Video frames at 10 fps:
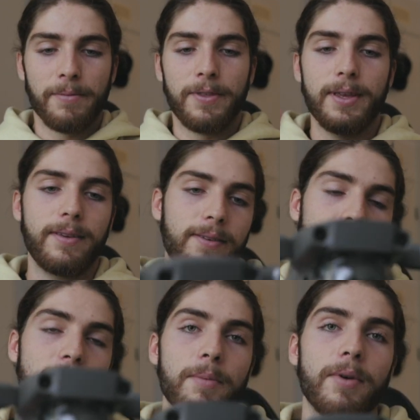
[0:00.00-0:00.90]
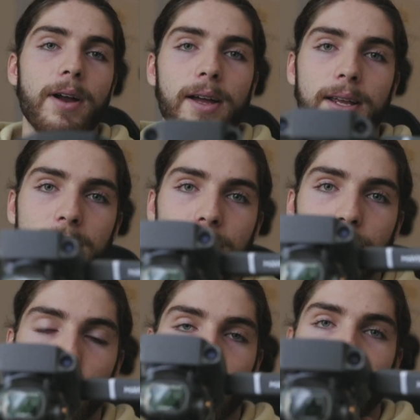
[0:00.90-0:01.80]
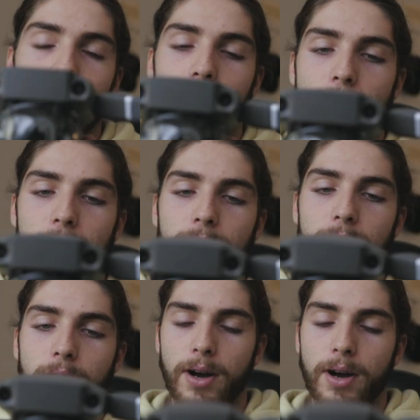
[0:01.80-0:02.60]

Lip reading: This camera is also amazing.